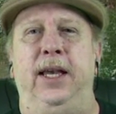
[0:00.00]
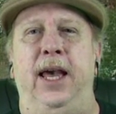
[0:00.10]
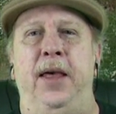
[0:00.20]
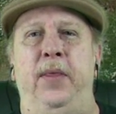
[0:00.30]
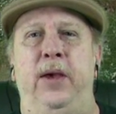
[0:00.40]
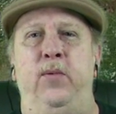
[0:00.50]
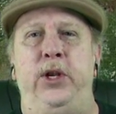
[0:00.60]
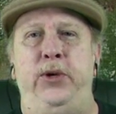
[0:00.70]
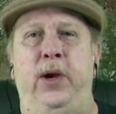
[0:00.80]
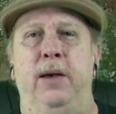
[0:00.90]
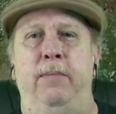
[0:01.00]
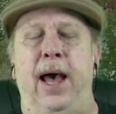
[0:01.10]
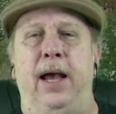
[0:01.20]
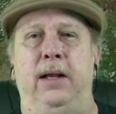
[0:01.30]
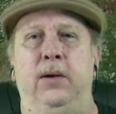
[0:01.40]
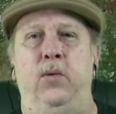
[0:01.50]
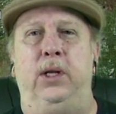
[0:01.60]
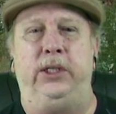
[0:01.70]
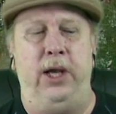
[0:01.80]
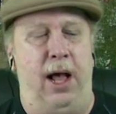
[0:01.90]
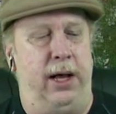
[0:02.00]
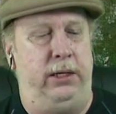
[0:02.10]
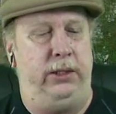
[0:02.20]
and then when you come back, we'll talk